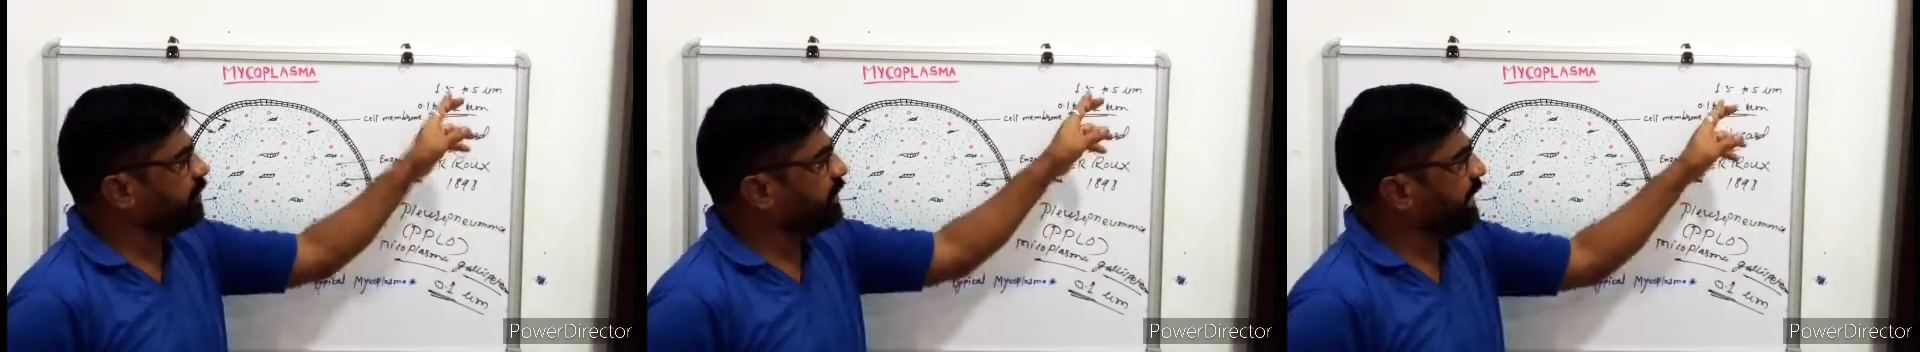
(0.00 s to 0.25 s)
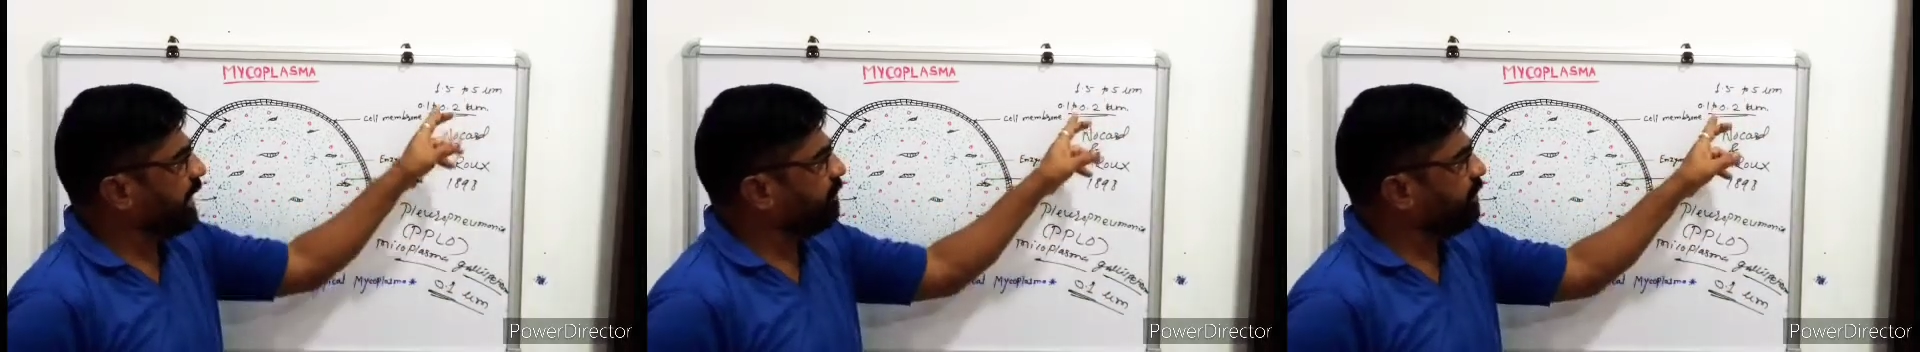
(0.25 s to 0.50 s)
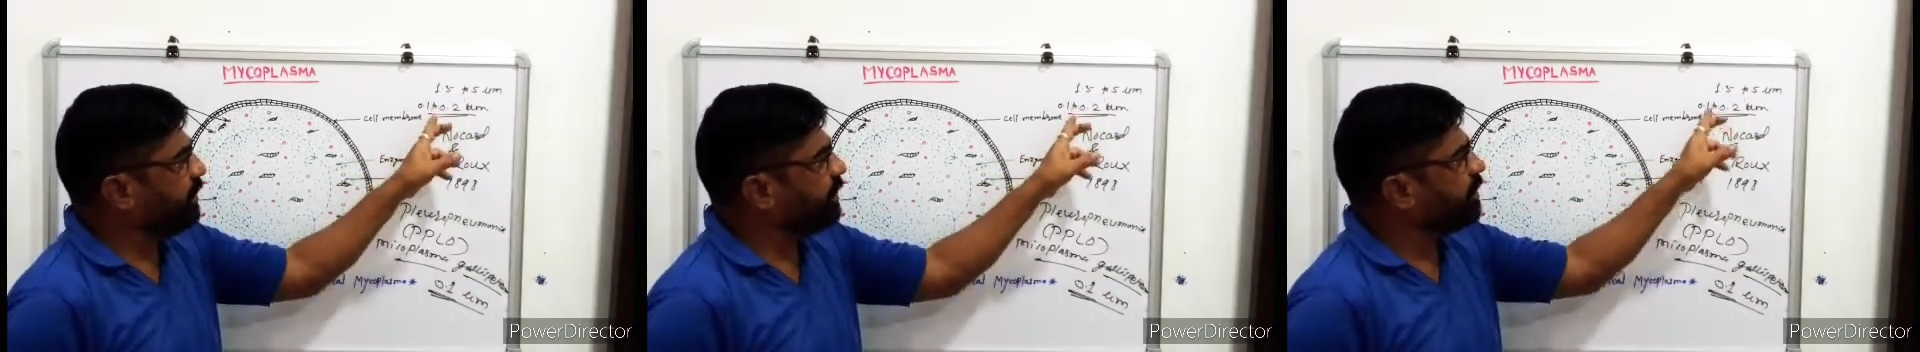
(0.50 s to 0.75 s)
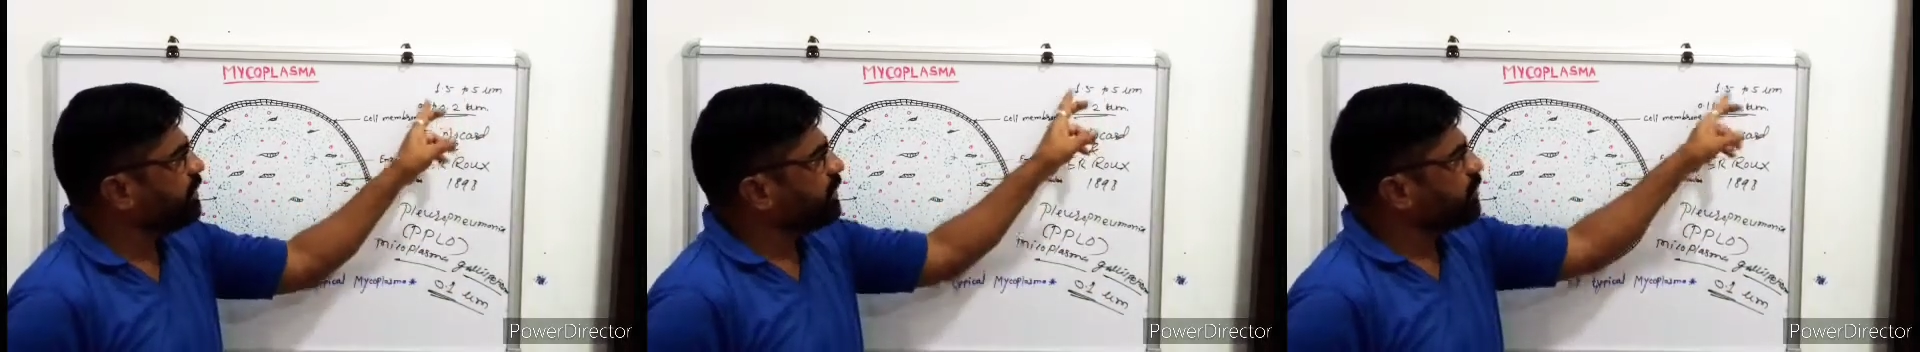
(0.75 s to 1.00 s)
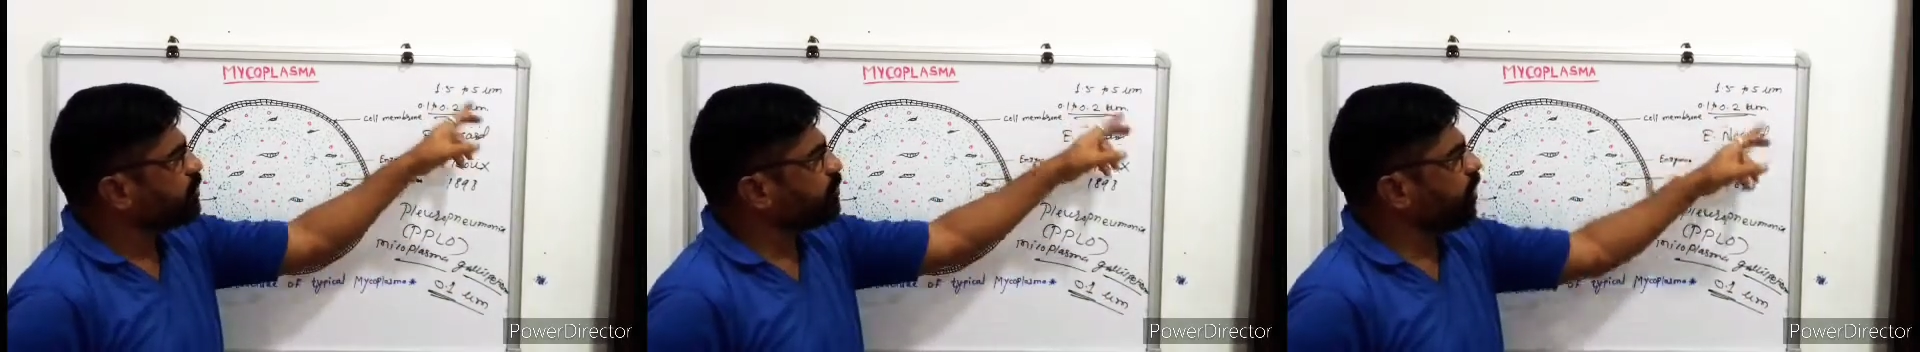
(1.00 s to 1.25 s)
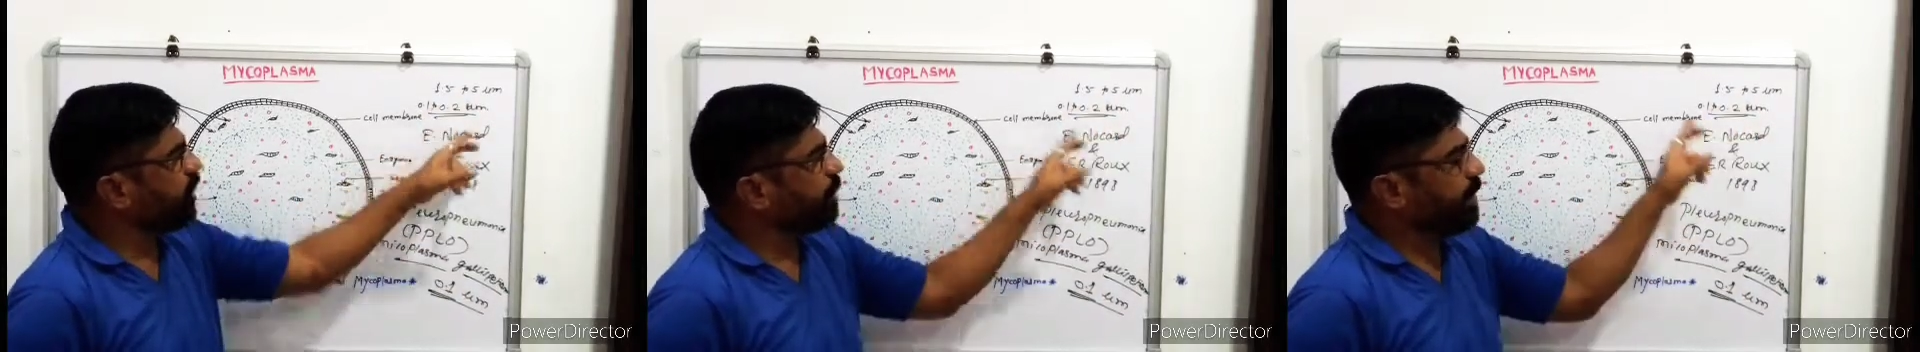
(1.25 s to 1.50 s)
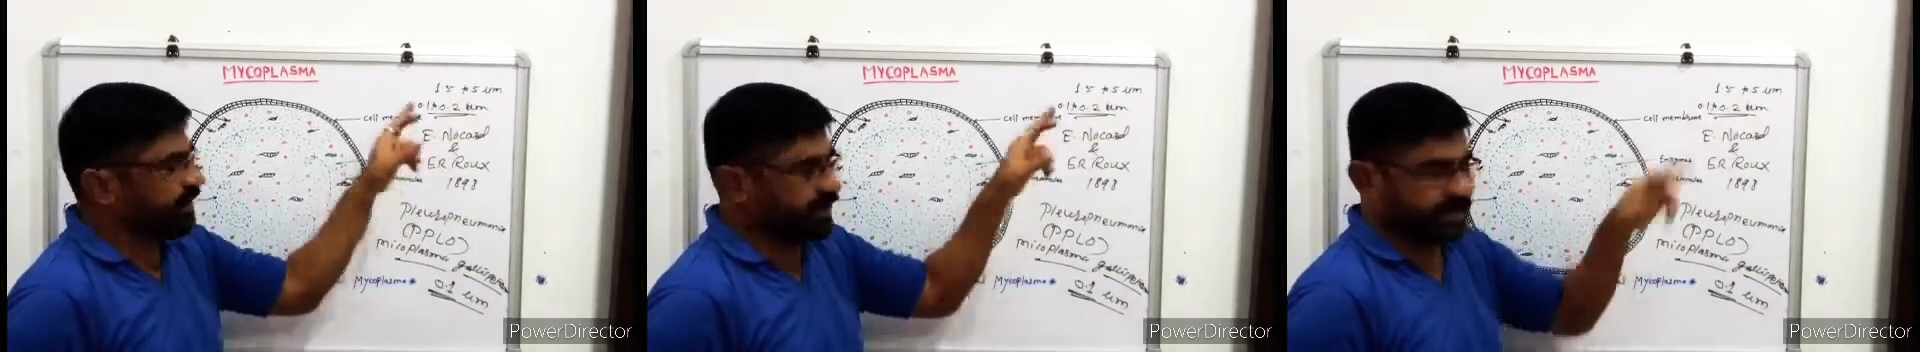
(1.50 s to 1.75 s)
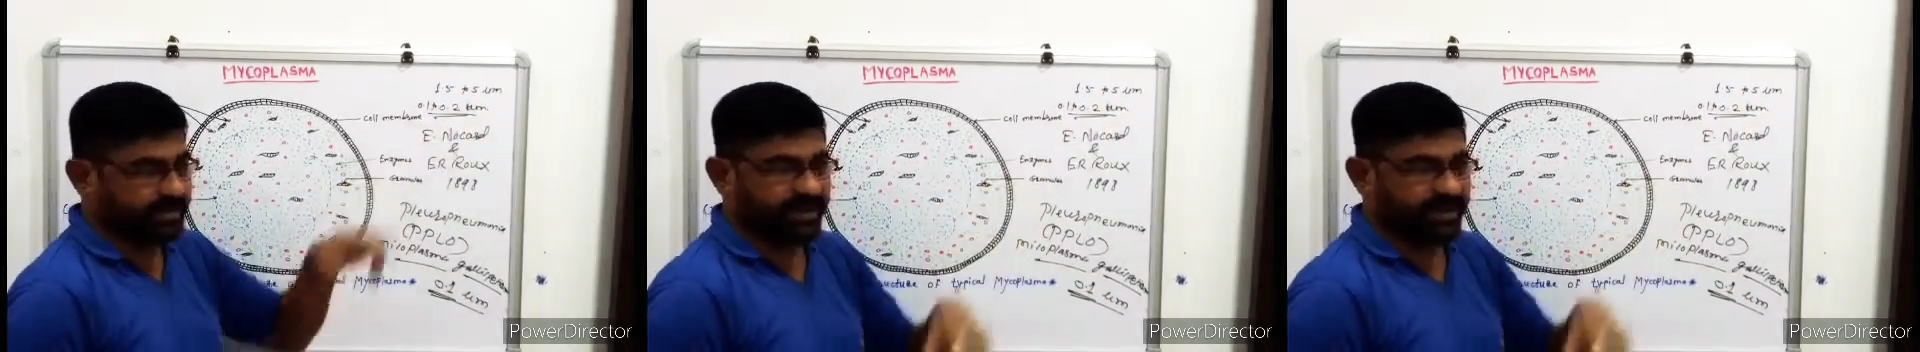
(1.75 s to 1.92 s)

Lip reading: but they are very smaller bacteria.